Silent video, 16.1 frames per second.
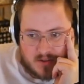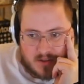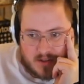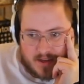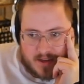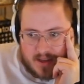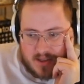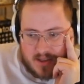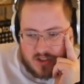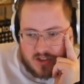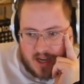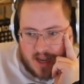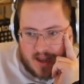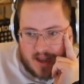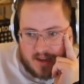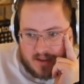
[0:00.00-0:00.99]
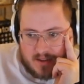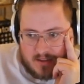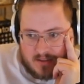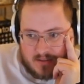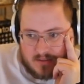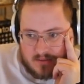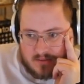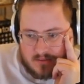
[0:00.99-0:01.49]
or like ace jack
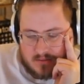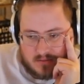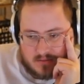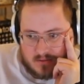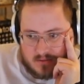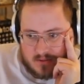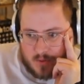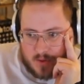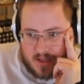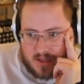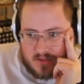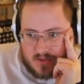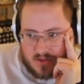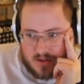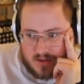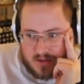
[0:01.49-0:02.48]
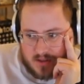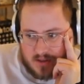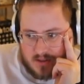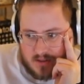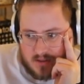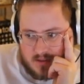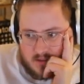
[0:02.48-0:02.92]
and queens or something here?